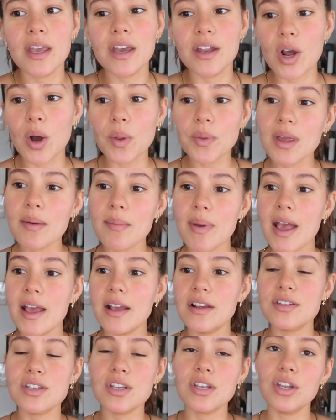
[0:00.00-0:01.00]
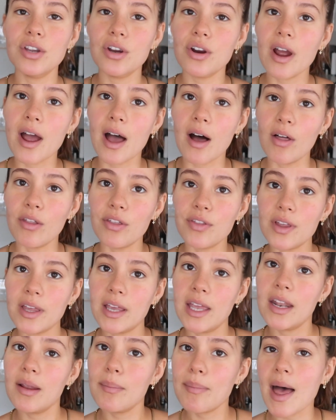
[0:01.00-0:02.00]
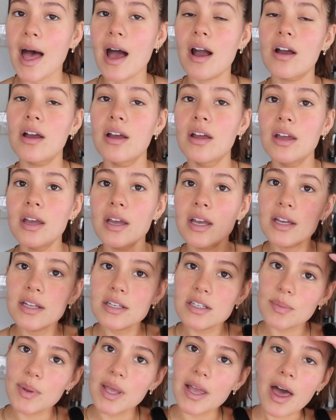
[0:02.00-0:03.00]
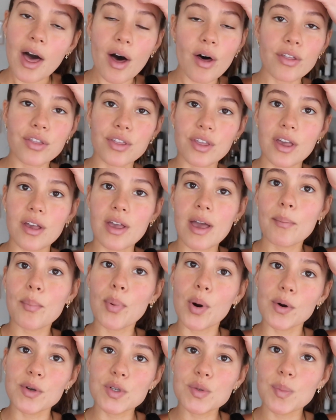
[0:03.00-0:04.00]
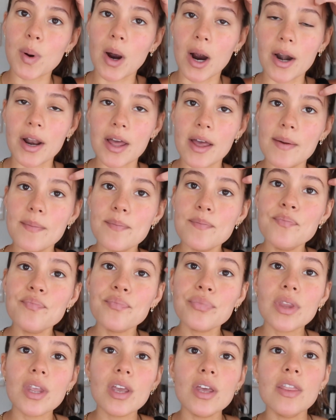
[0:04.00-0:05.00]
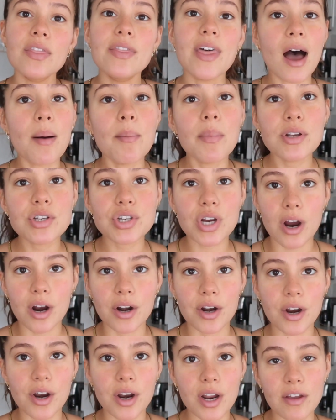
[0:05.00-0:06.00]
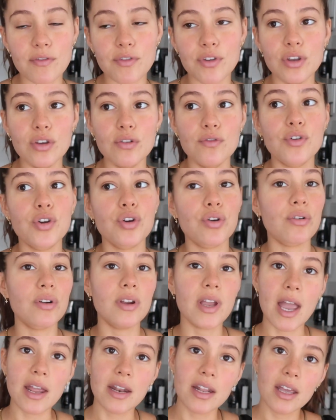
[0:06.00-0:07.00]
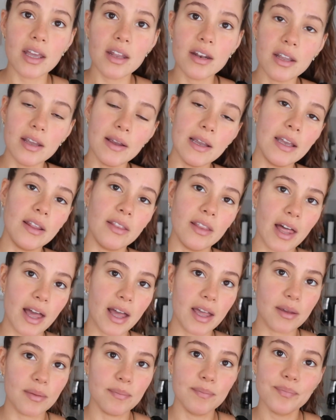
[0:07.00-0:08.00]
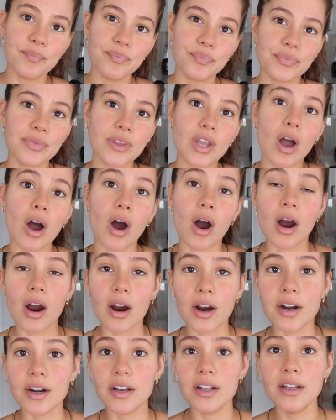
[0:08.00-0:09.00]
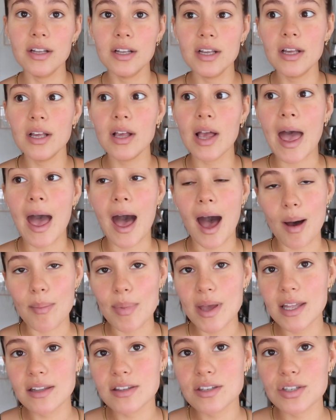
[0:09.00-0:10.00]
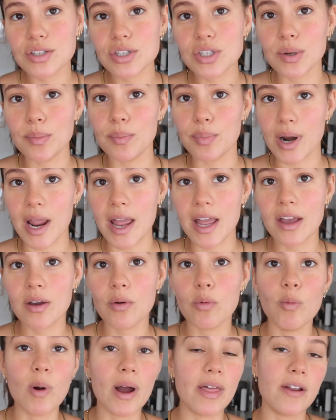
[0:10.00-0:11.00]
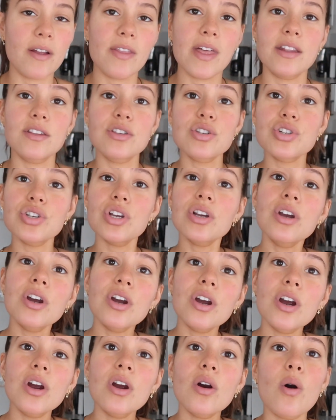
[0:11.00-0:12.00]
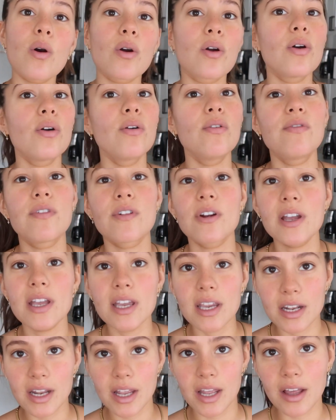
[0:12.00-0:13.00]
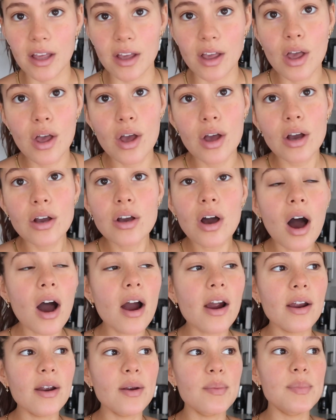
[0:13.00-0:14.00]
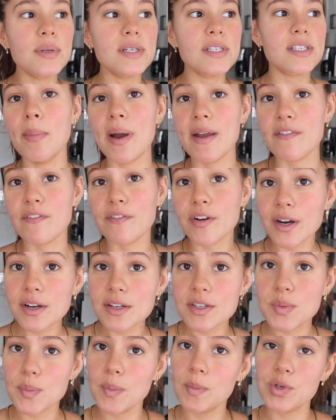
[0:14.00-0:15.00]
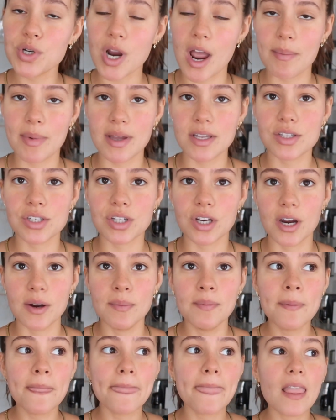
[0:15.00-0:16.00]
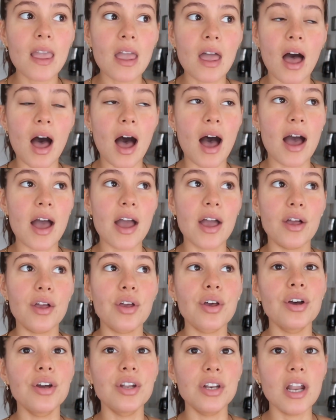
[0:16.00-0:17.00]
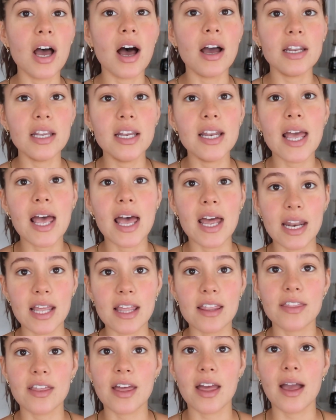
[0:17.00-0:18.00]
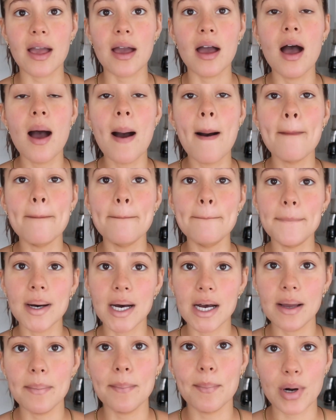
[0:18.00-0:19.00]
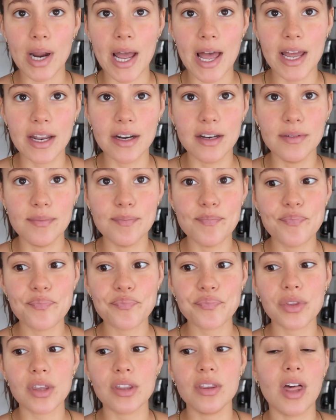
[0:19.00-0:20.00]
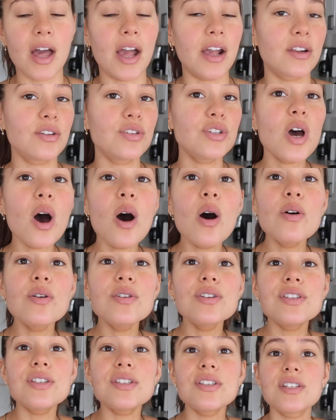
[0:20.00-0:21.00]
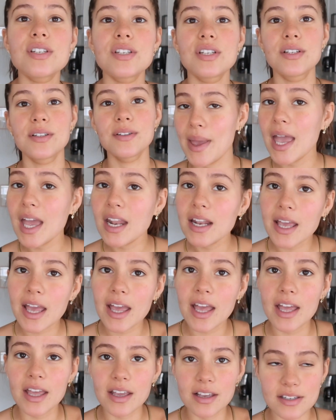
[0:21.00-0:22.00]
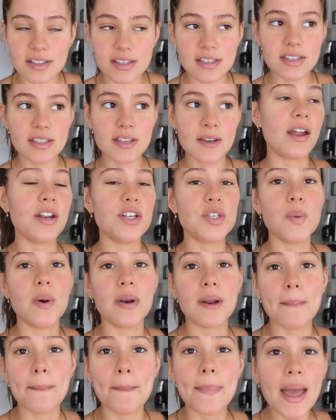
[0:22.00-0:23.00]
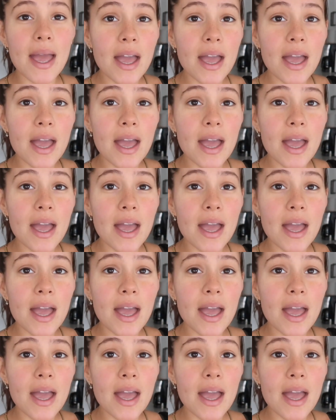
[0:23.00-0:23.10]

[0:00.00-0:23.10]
it only makes your health getting back to being healthy postpartum that much harder if you've created like hard habits to break, whether that's sugar or overeating carbs. My first trimester, I could not eat anything but bread like toast, pancakes. I just wanted